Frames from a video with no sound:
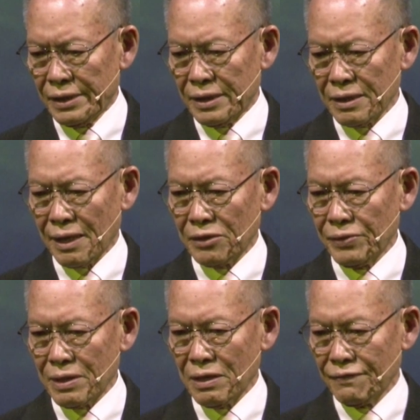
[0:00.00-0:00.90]
that God
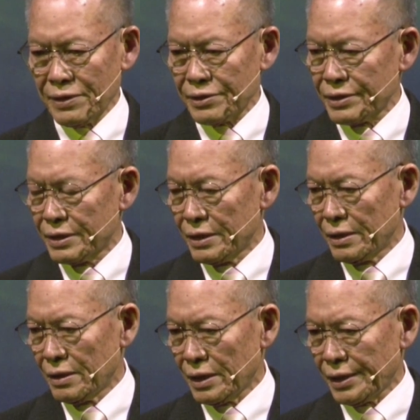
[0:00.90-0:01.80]
will give us,
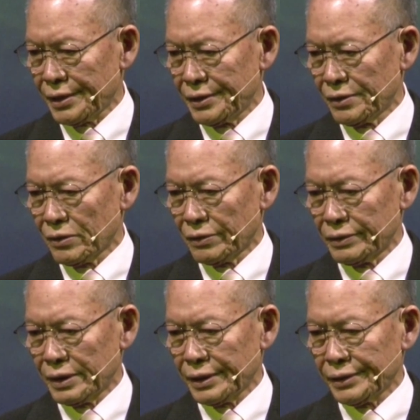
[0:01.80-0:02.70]
uh, you know,
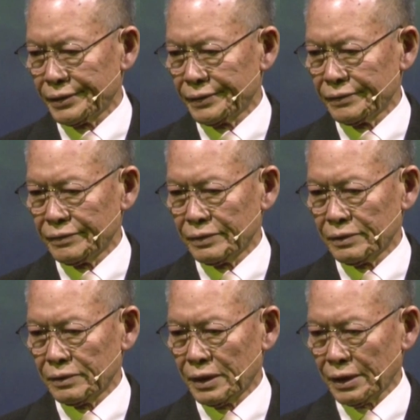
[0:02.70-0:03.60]
the,
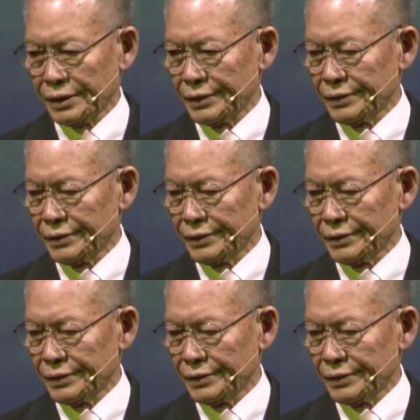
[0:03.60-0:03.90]
the,